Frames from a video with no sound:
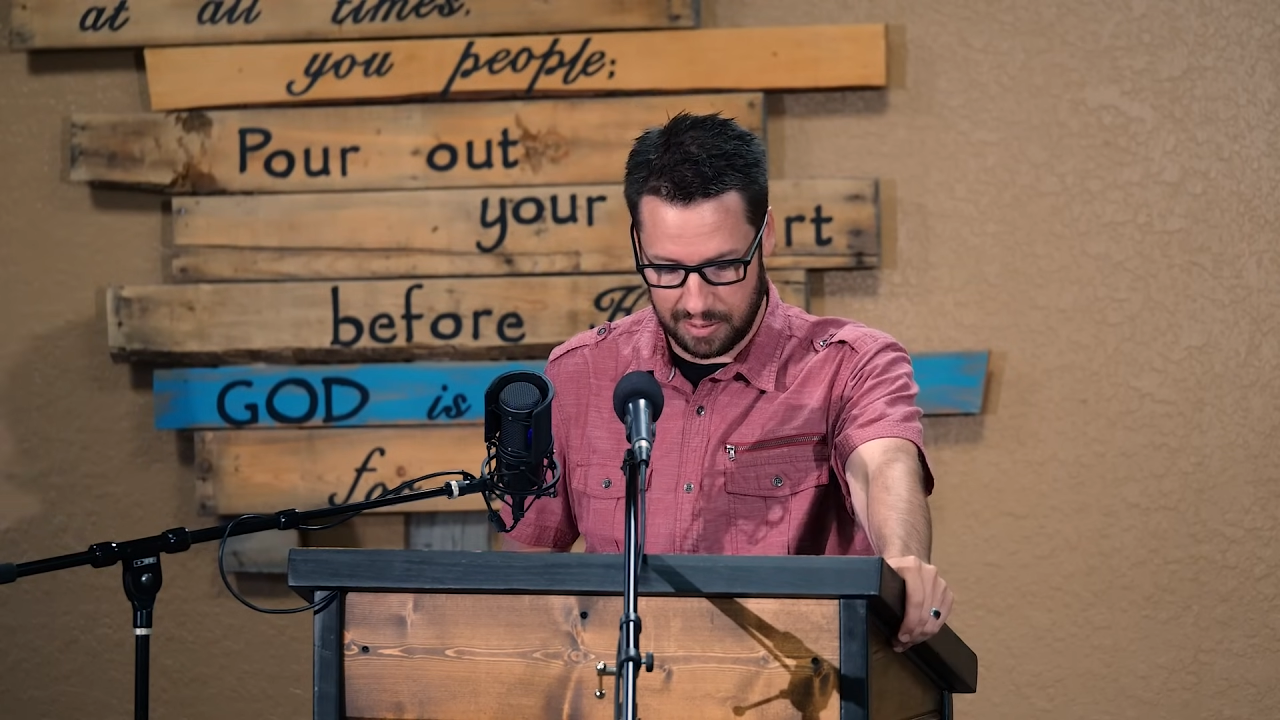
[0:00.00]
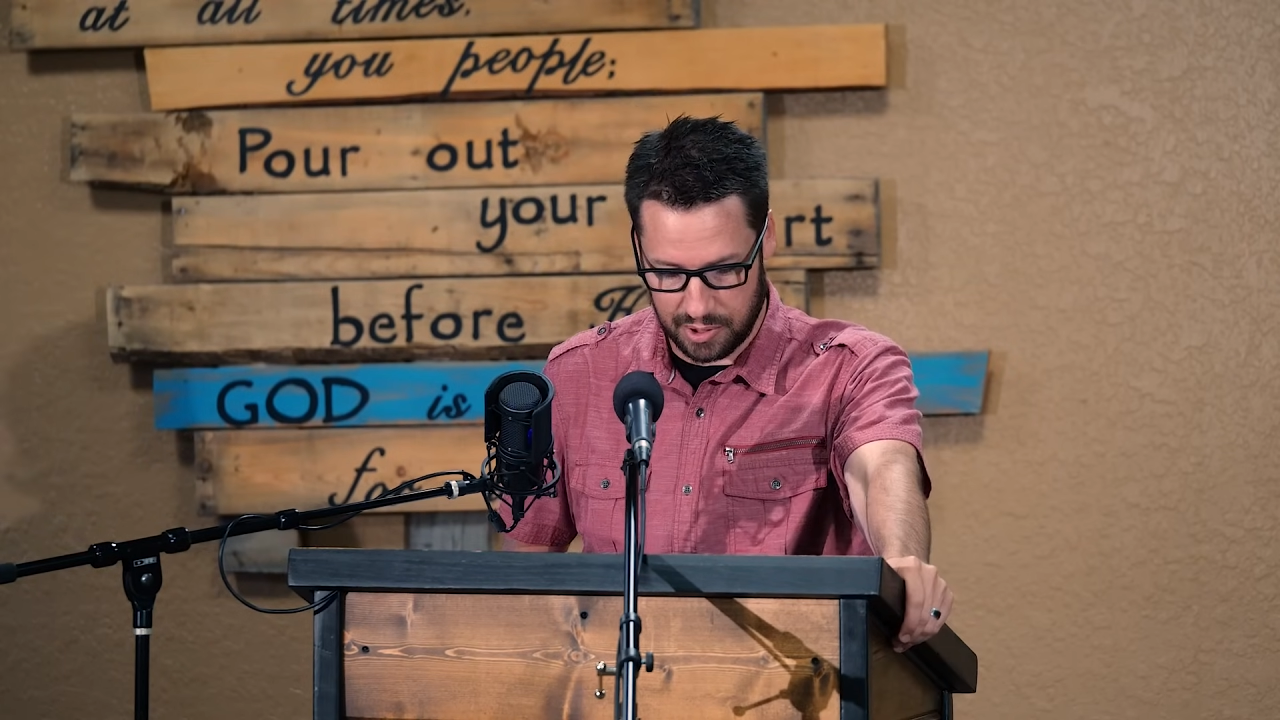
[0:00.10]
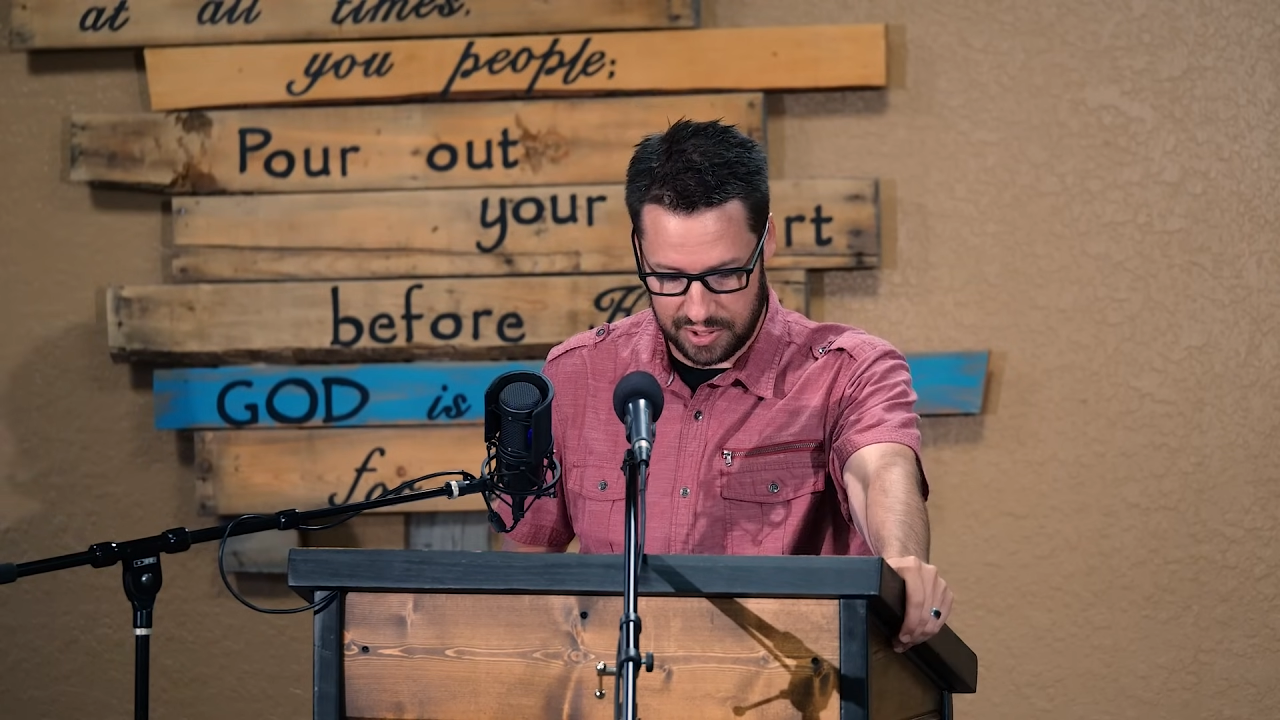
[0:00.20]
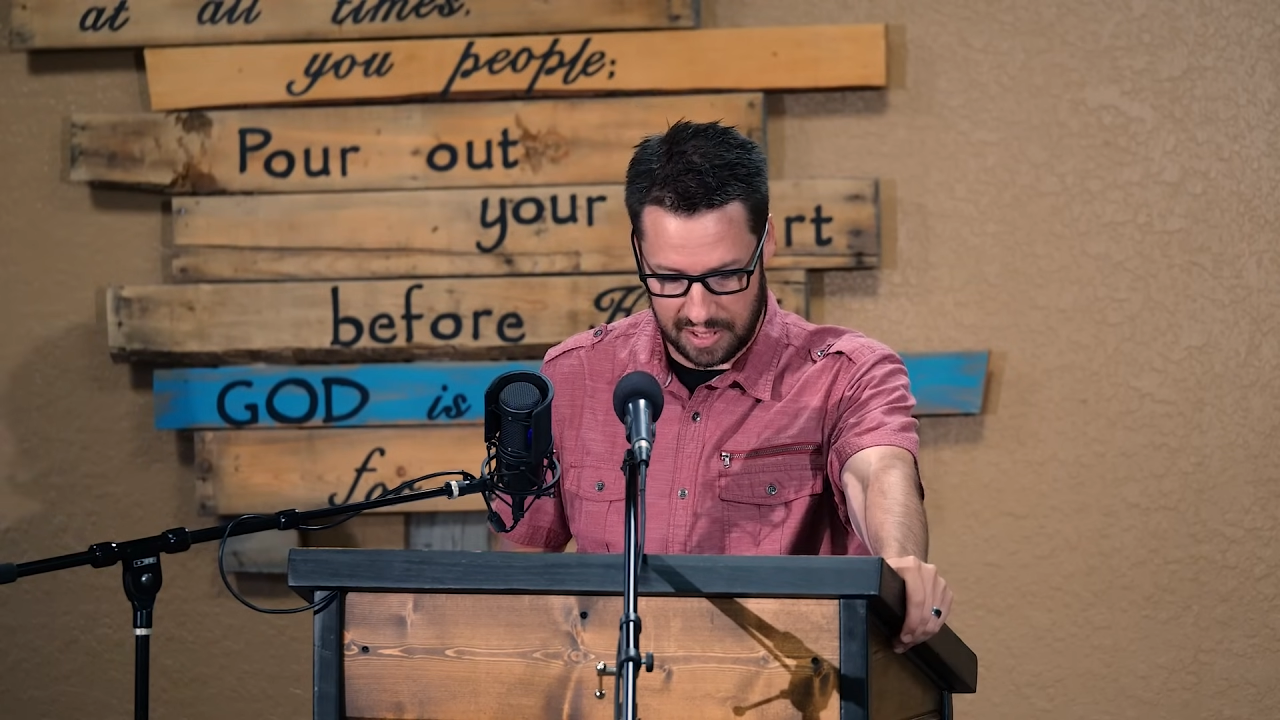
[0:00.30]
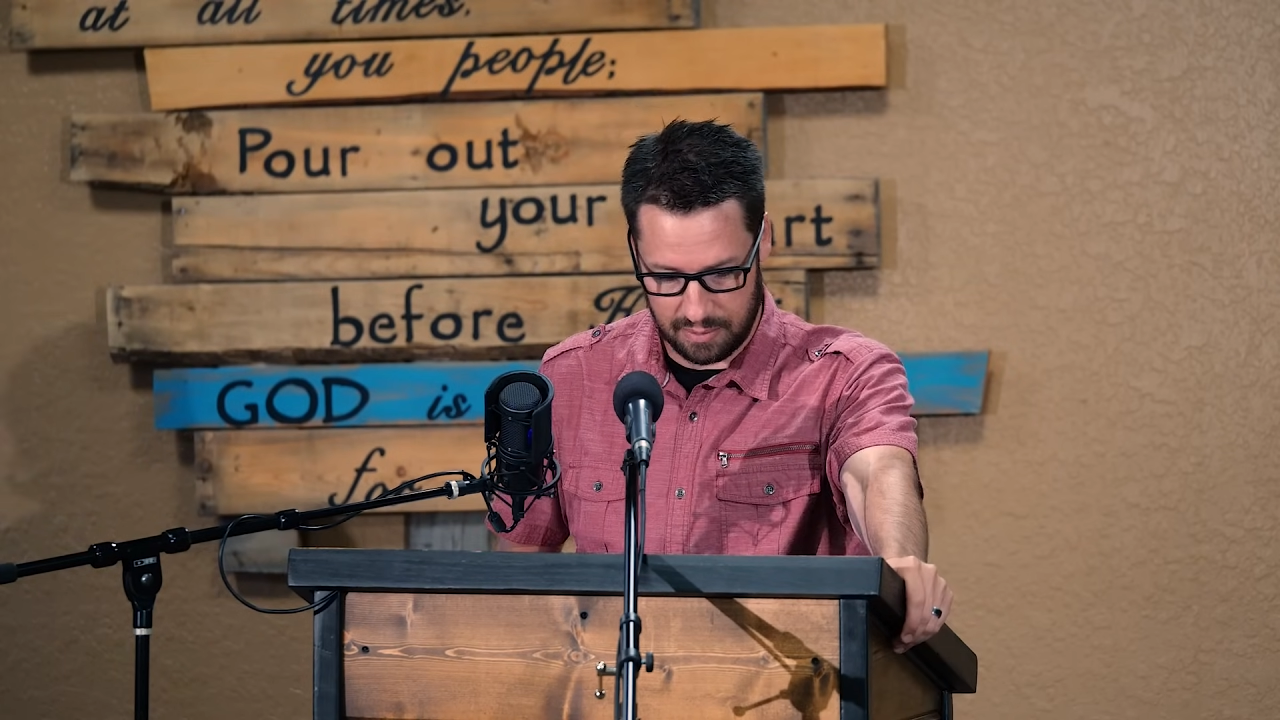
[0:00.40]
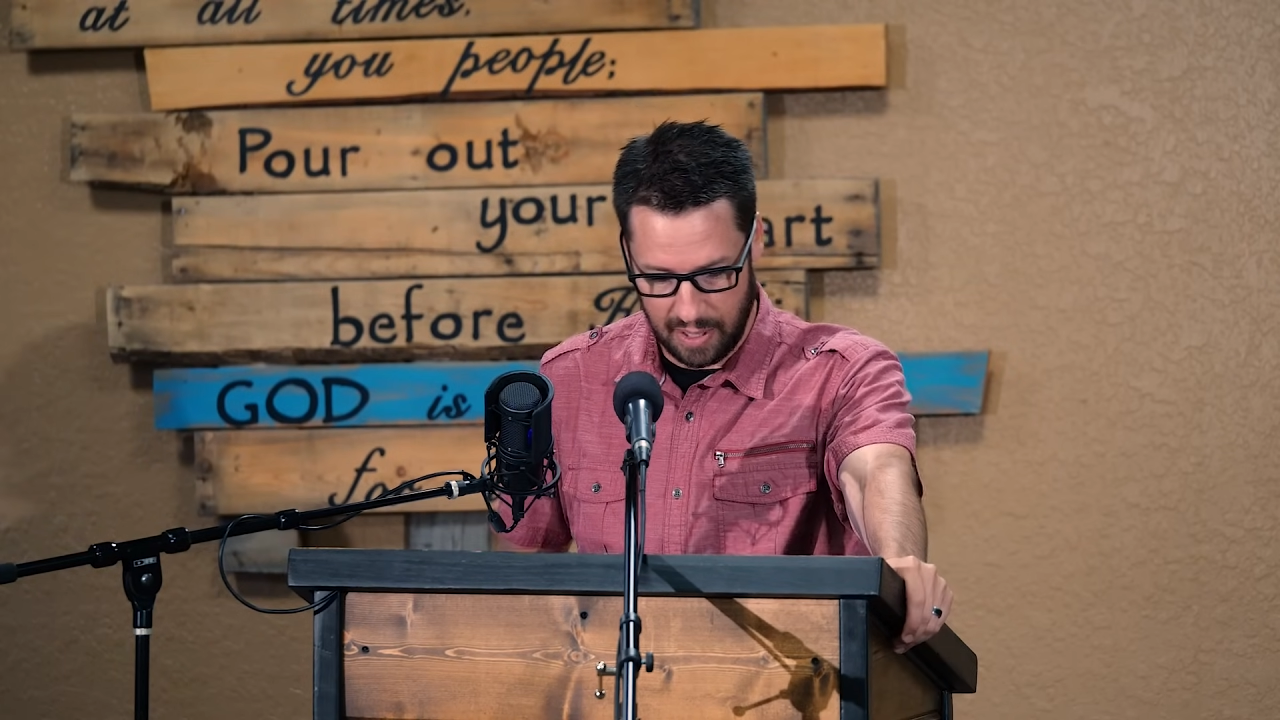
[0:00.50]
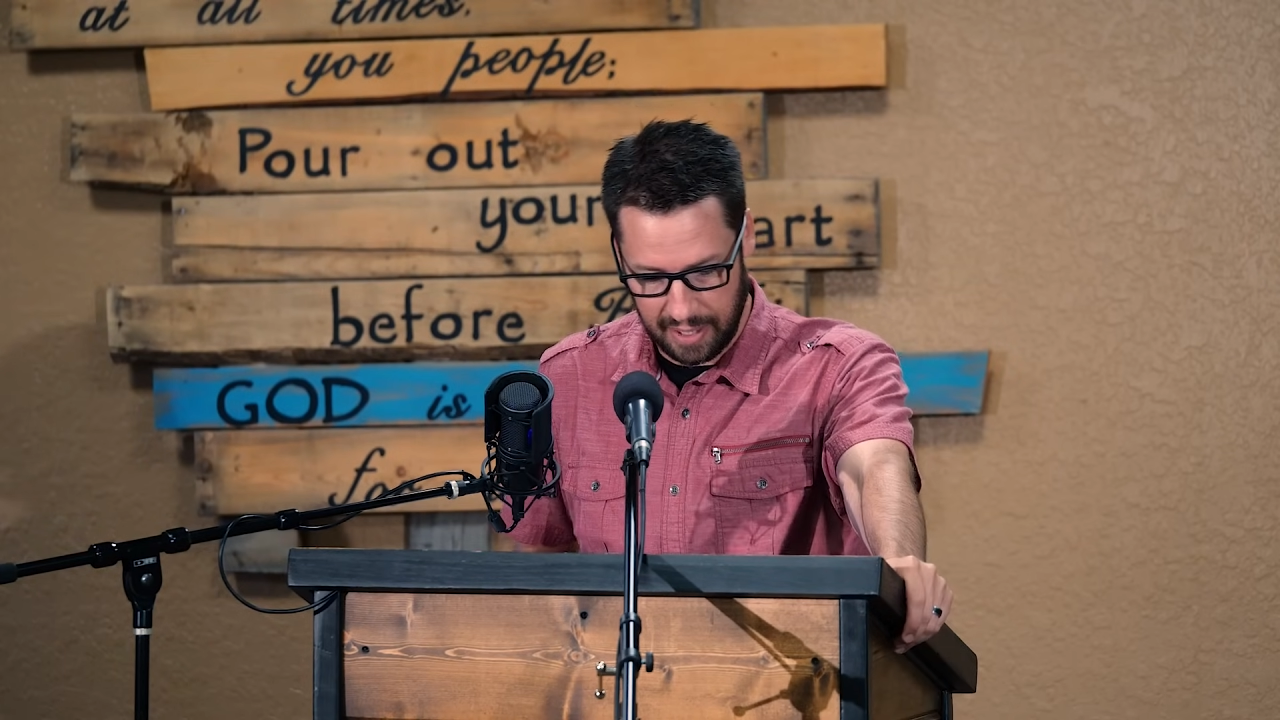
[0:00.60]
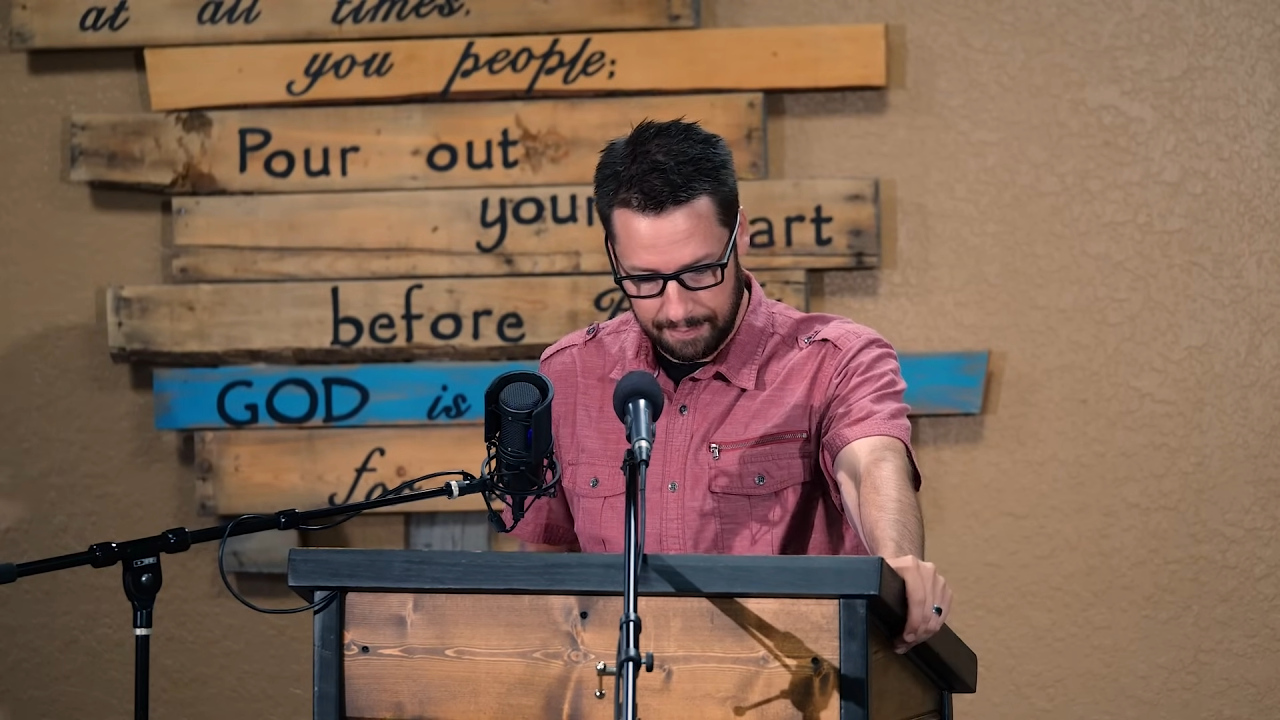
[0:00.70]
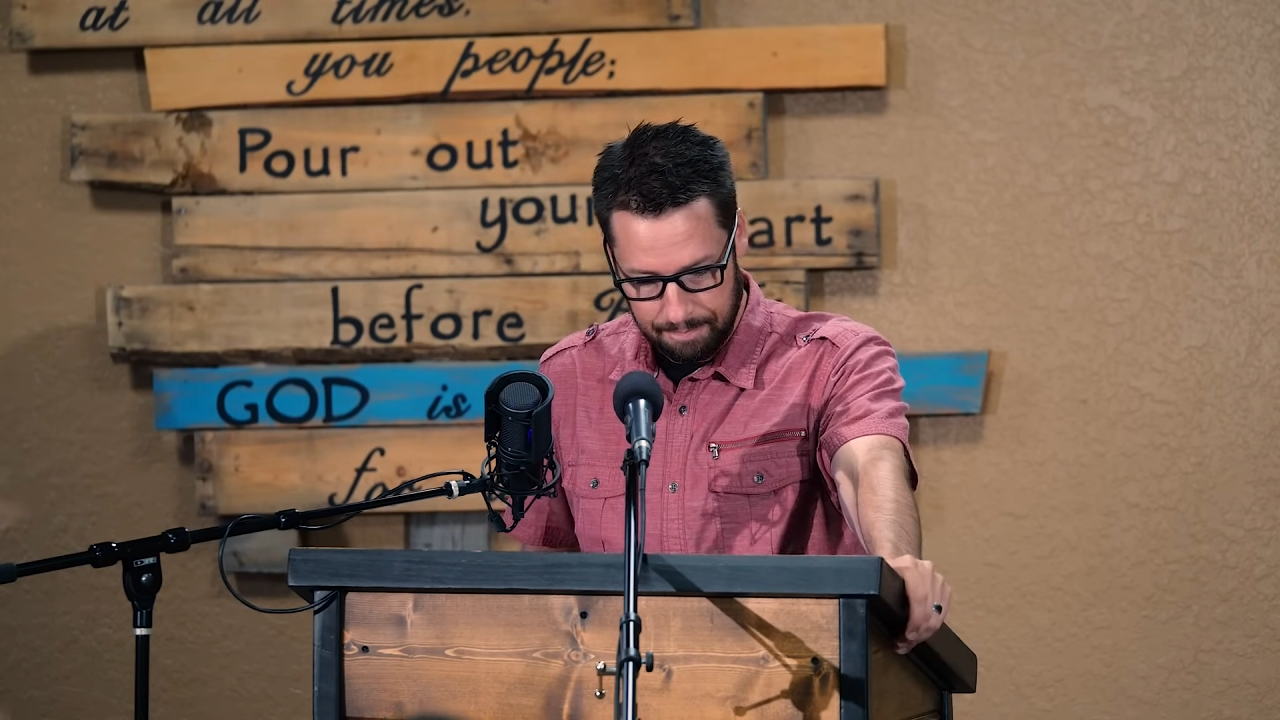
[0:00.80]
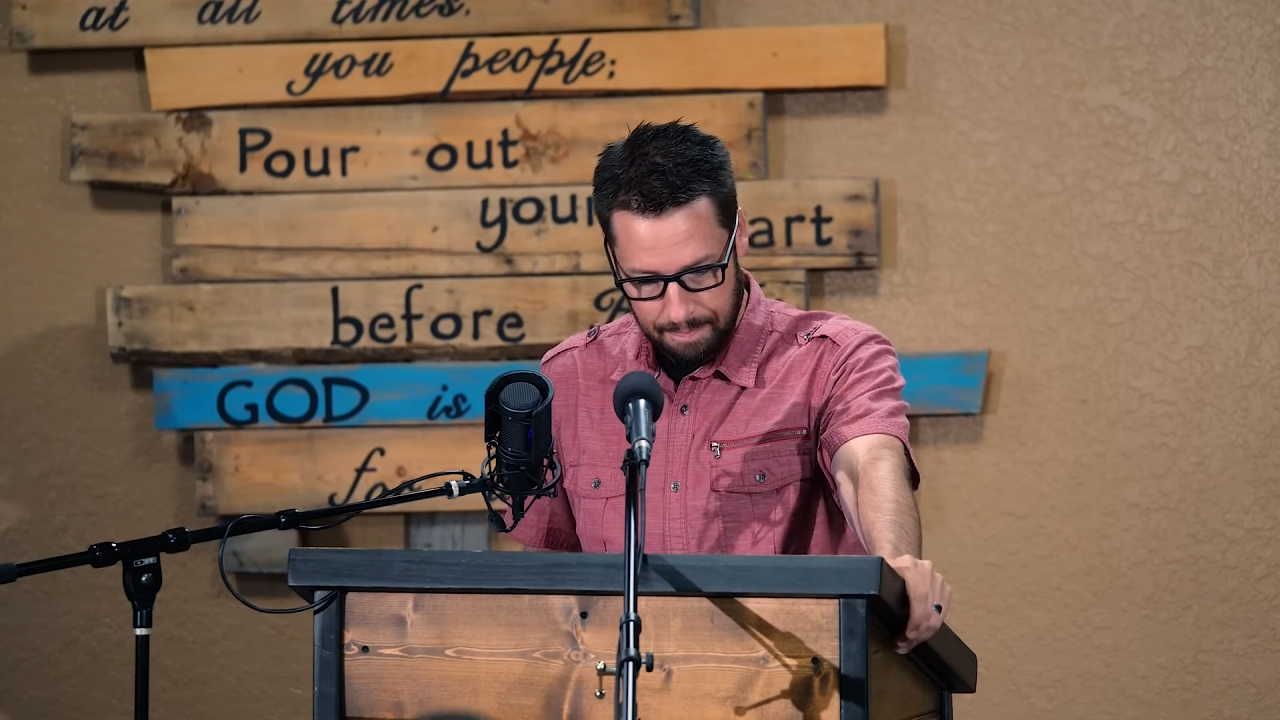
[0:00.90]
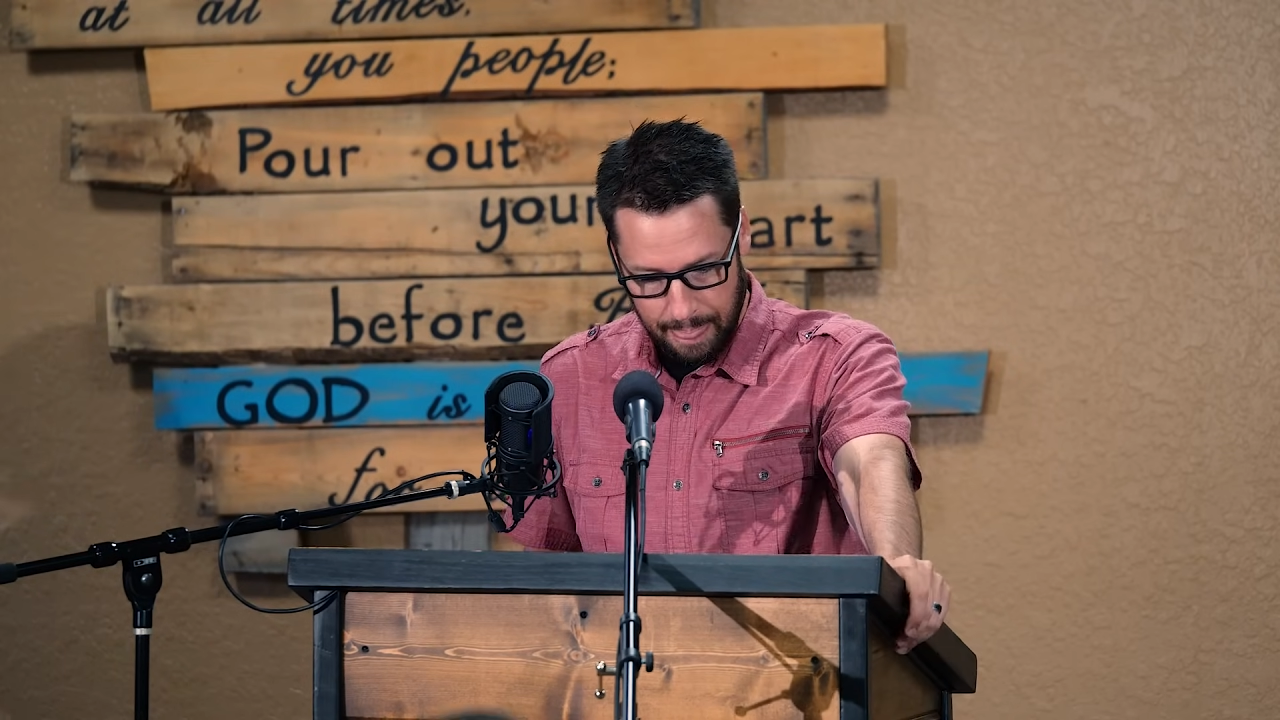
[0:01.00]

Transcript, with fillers: scripture says about it.